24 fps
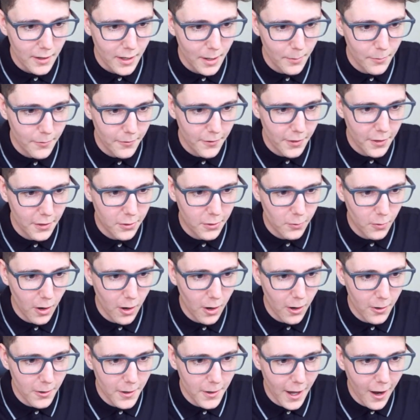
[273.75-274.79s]
Coming for the
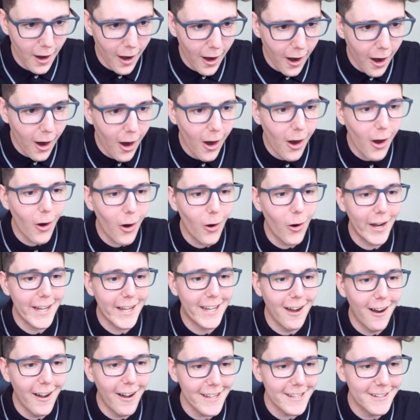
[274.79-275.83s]
throne. Oh, I
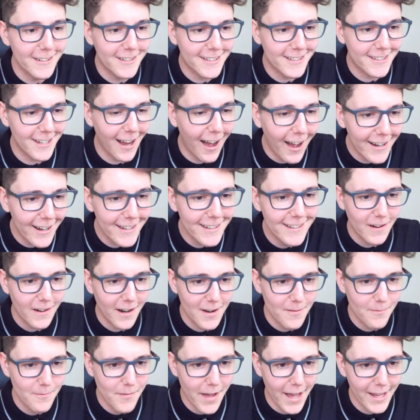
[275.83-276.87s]
got you, son.
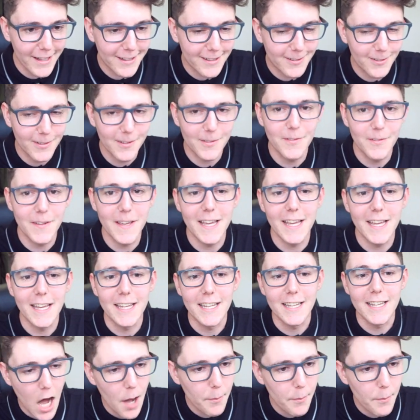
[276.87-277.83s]
Trying to mess with me.